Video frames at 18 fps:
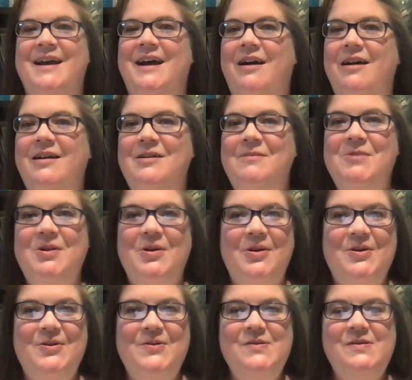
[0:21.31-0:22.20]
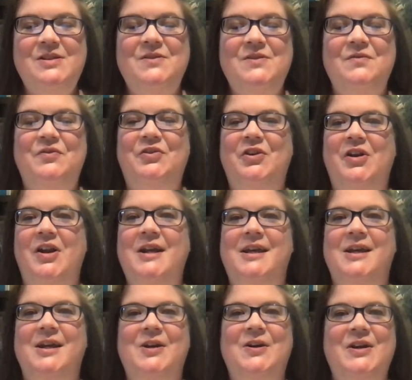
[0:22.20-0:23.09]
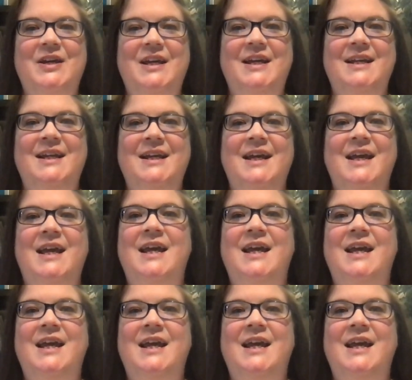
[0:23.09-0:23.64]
I am your host, Veronica Green,